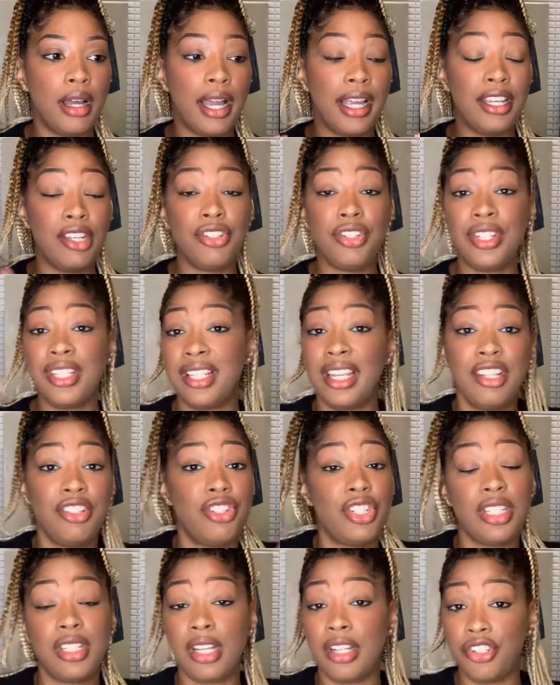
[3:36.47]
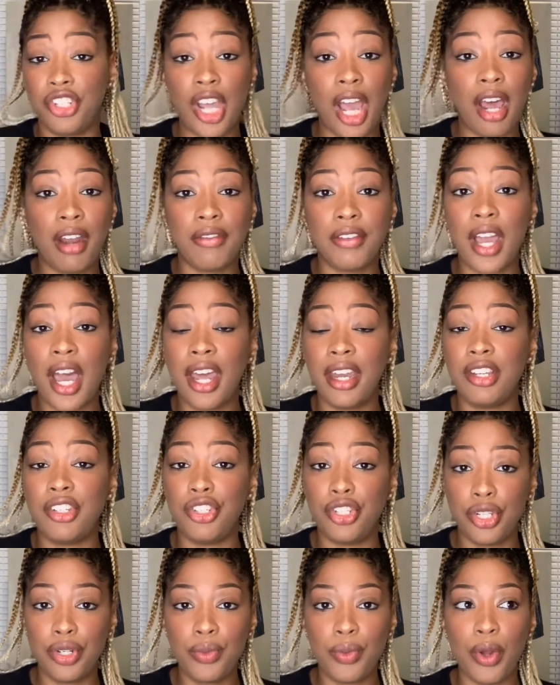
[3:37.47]
guess you could say, just a child of God in
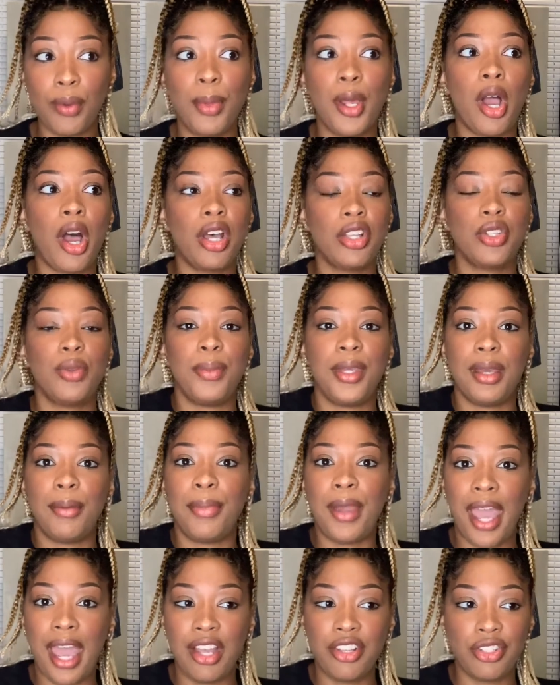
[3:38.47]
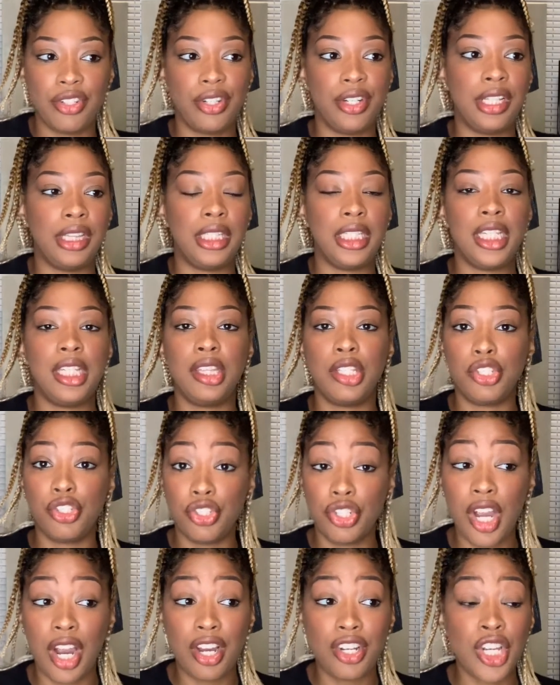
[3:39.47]
general, but also be a pastor and lead this
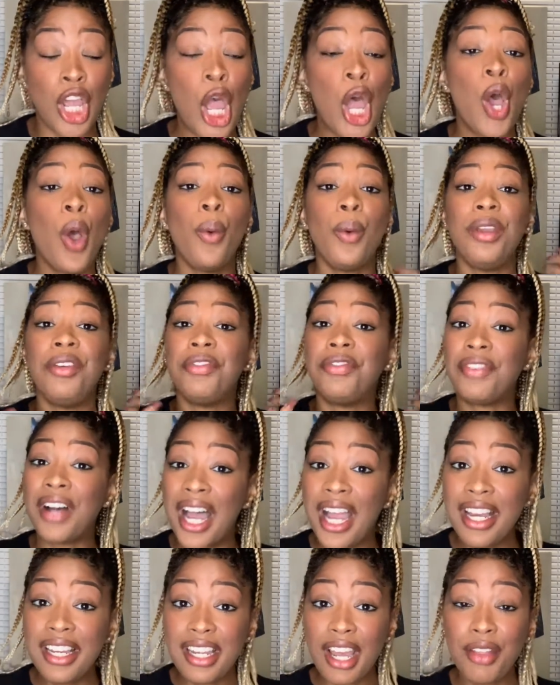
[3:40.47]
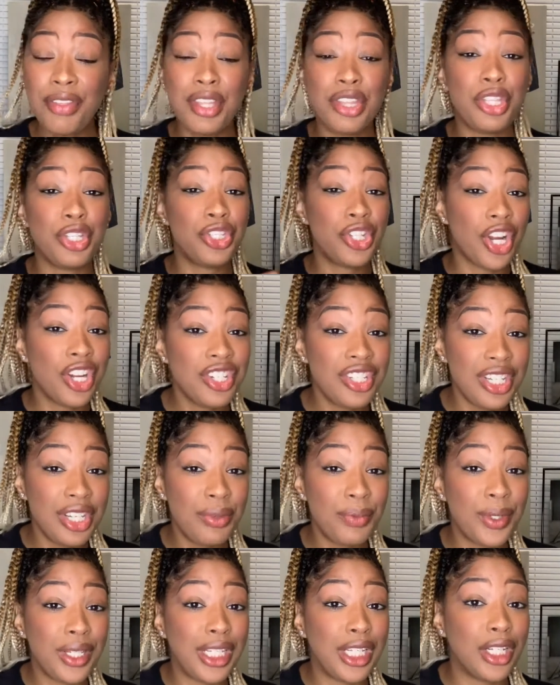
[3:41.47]
church? We find out that the church didn't
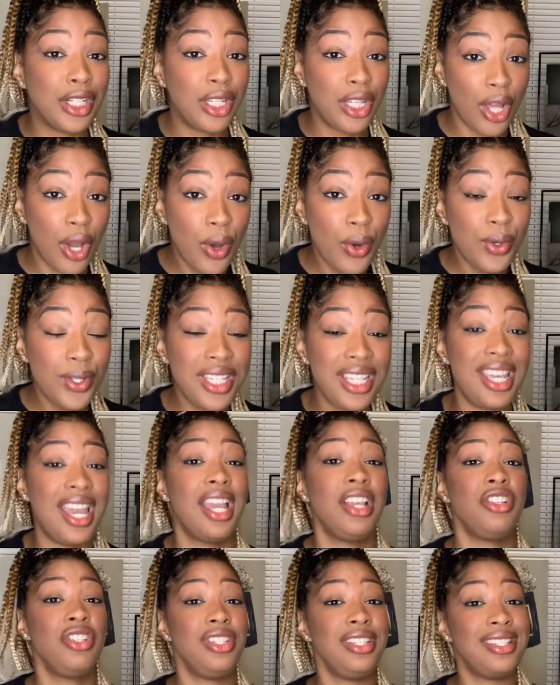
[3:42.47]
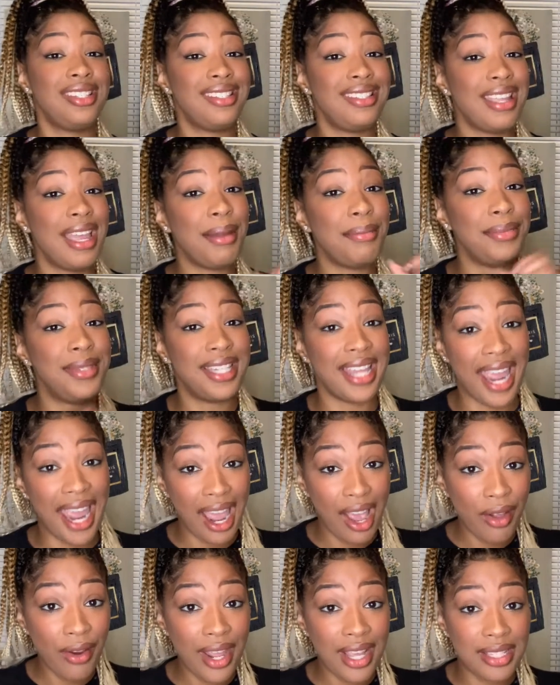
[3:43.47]
really close. He actually stepped
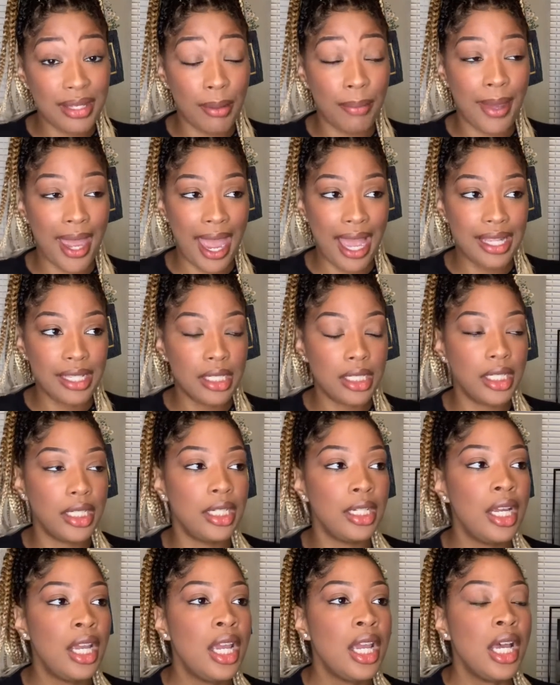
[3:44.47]
down as a pastor.